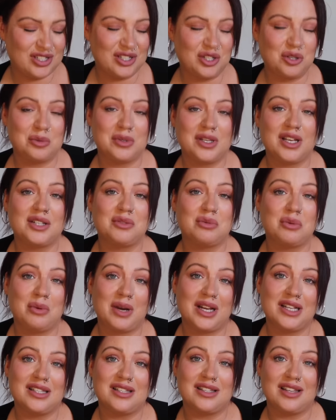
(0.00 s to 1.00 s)
he's obsessed with
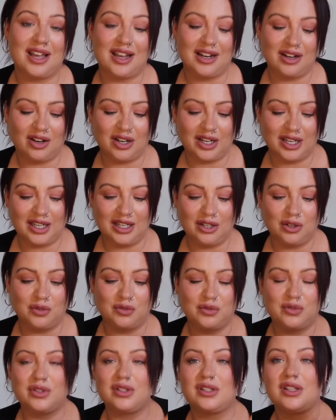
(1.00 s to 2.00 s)
Wednesday, like he
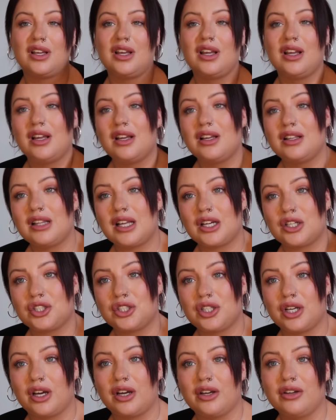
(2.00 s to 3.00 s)
loves that
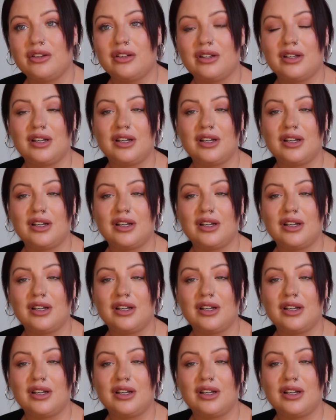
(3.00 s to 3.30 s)
show.